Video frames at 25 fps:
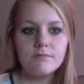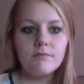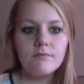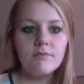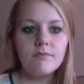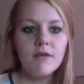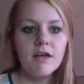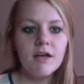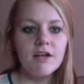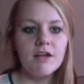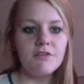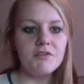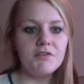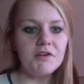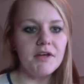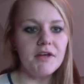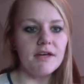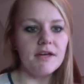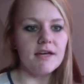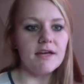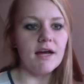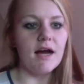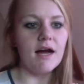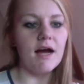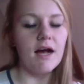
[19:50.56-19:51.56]
if you're
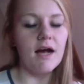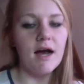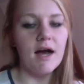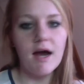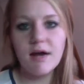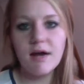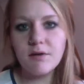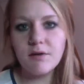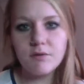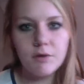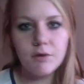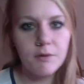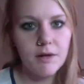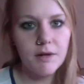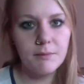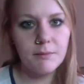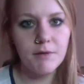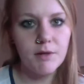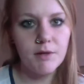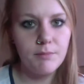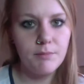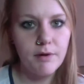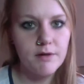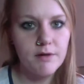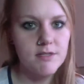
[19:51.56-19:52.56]
like, I don't know what I'm
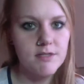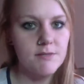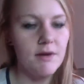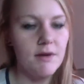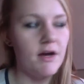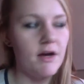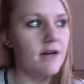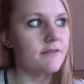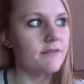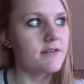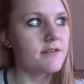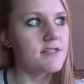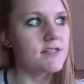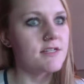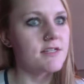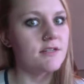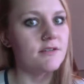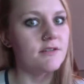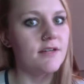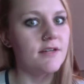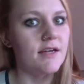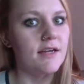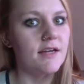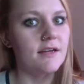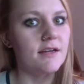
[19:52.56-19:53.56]
going to post about every single
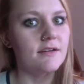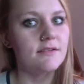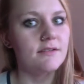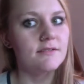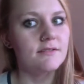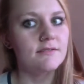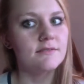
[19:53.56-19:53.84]
day,